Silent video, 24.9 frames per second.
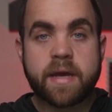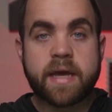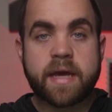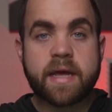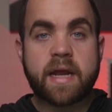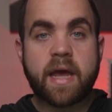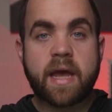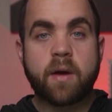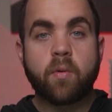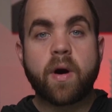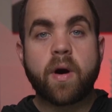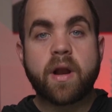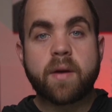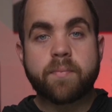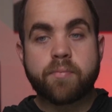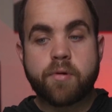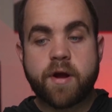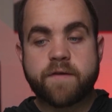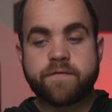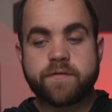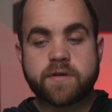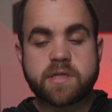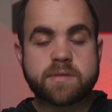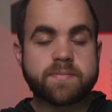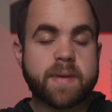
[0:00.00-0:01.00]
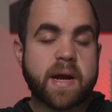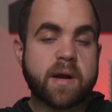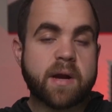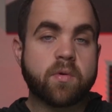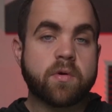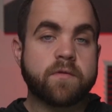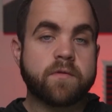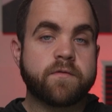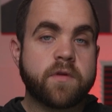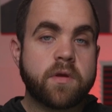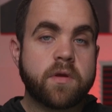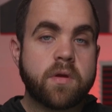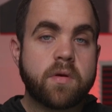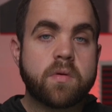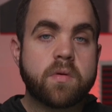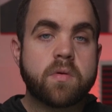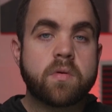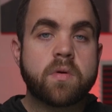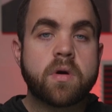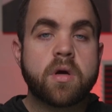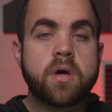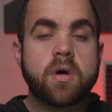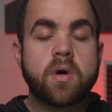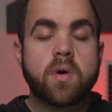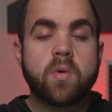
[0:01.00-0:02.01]
And I want to preface my review
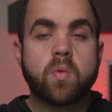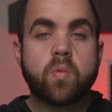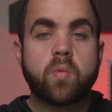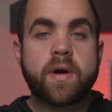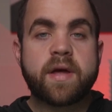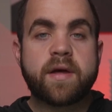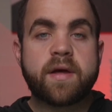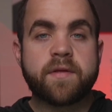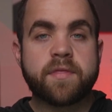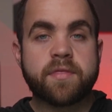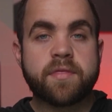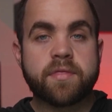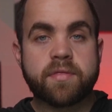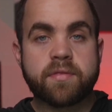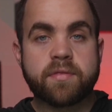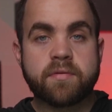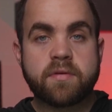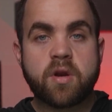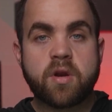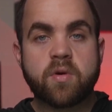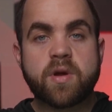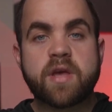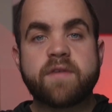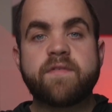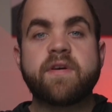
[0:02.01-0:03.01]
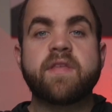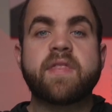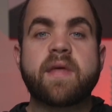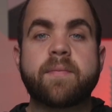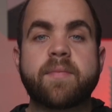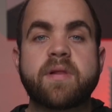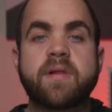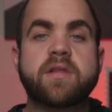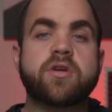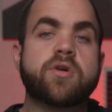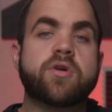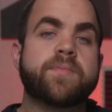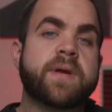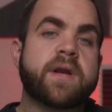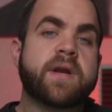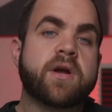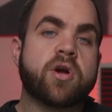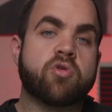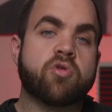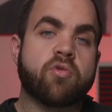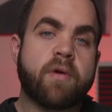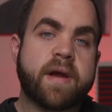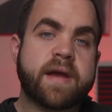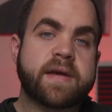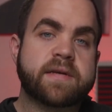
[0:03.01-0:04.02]
with, giving them a little bit of
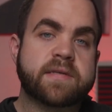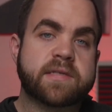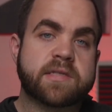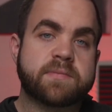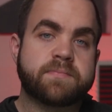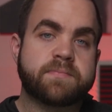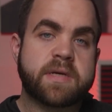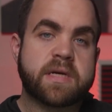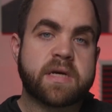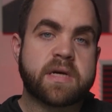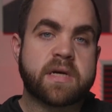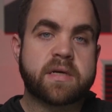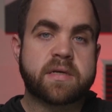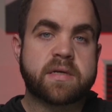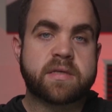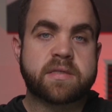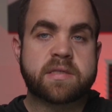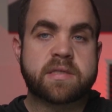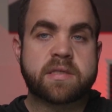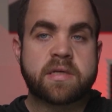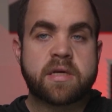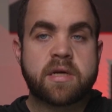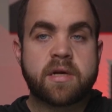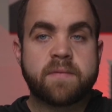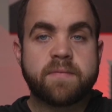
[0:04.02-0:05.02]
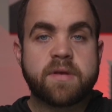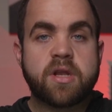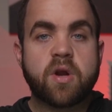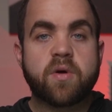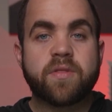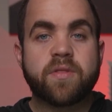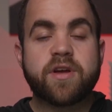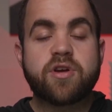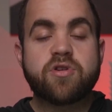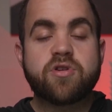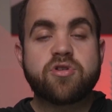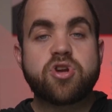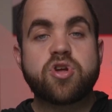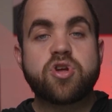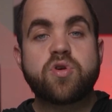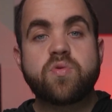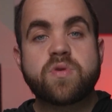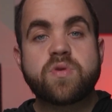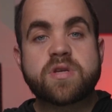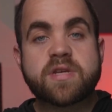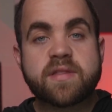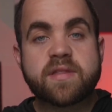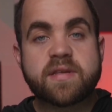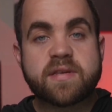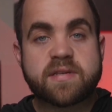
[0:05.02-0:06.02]
grace because, they're new
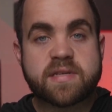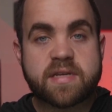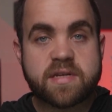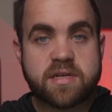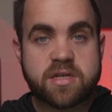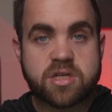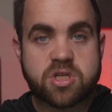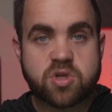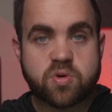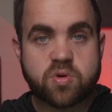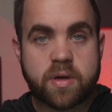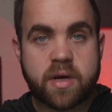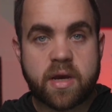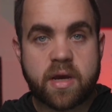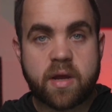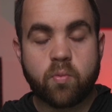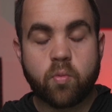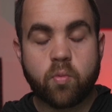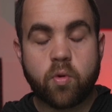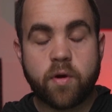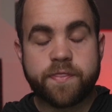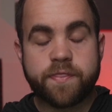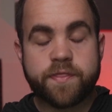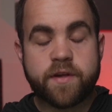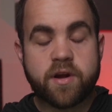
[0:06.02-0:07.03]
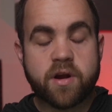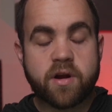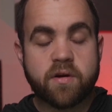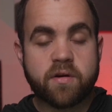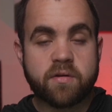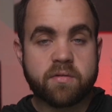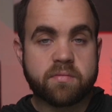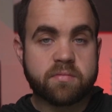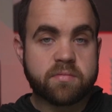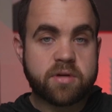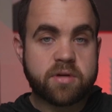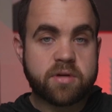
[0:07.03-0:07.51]
to this industry, and what their,